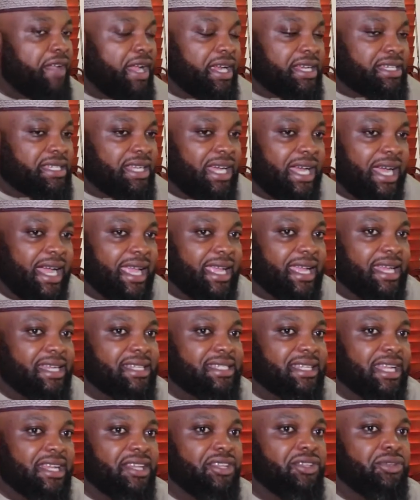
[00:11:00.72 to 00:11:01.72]
hectare, I
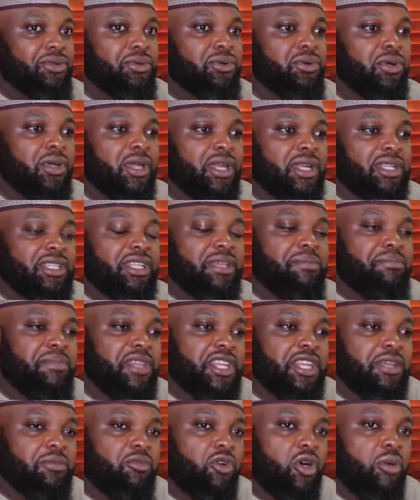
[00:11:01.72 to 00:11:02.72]
can tell you the
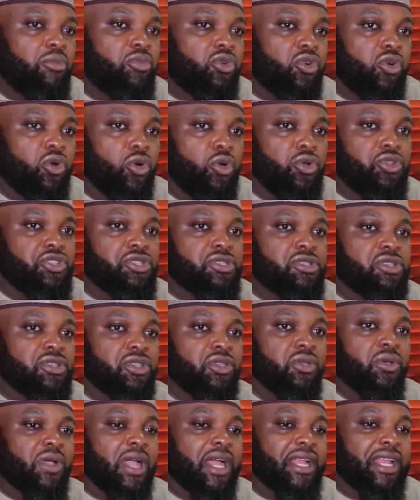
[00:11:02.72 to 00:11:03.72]
minimum
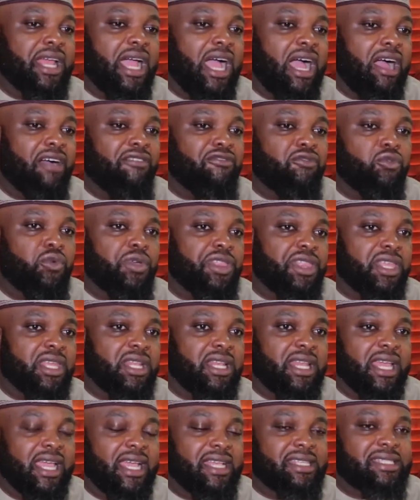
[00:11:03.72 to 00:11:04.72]
roads you can have
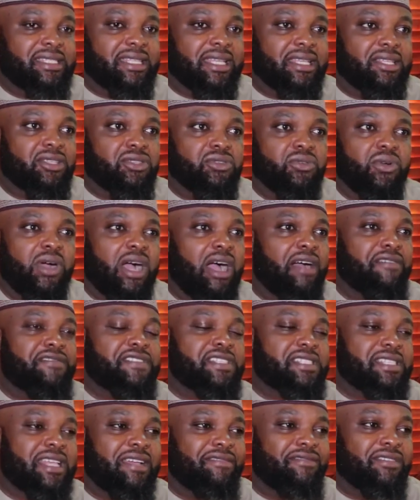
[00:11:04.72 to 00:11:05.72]
within the estate, you have
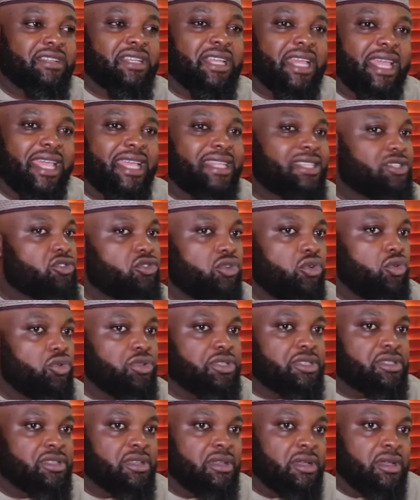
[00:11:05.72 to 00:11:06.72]
7, 8
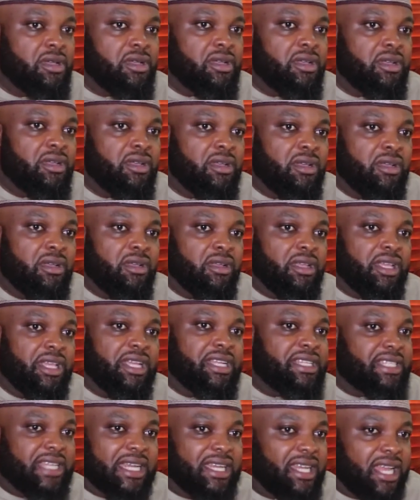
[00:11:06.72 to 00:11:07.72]
roads,
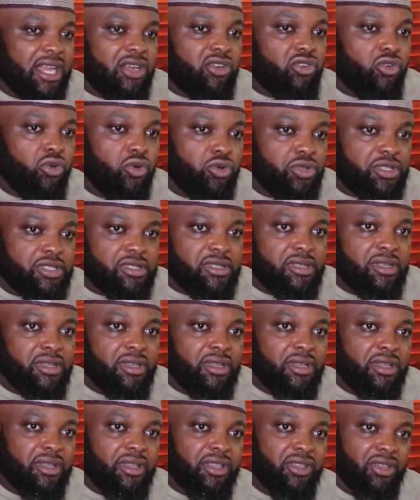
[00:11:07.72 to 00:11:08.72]
internal roads.
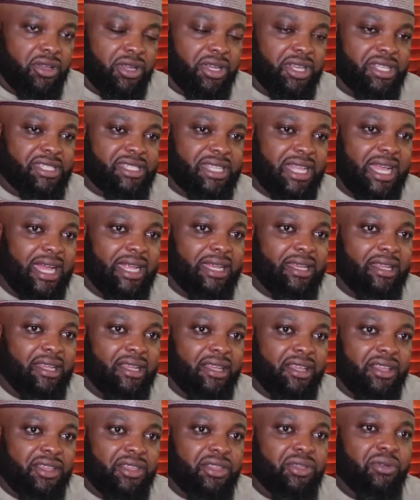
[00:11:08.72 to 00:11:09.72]
You
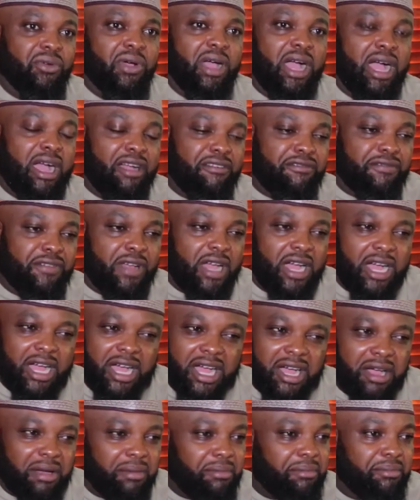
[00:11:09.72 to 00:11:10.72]
understand? You have
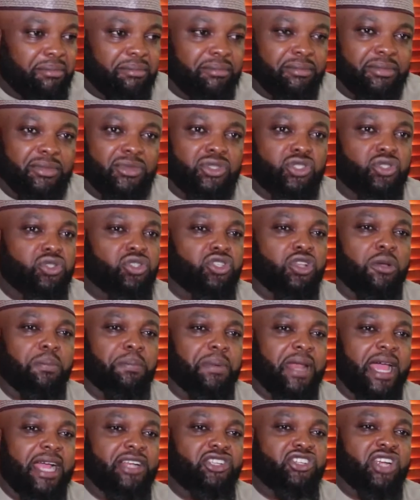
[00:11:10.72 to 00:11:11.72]
to
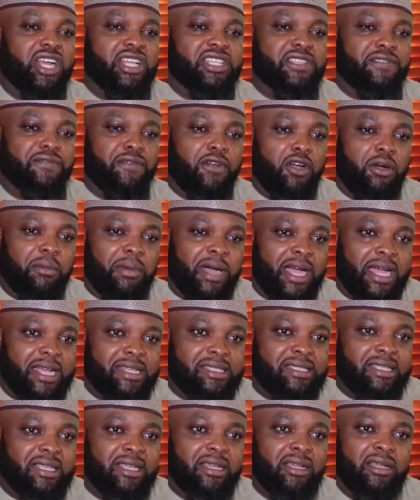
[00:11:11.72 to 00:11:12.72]
supply
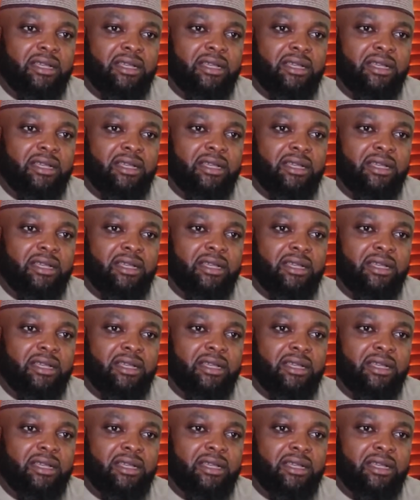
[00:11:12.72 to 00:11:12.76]
transformers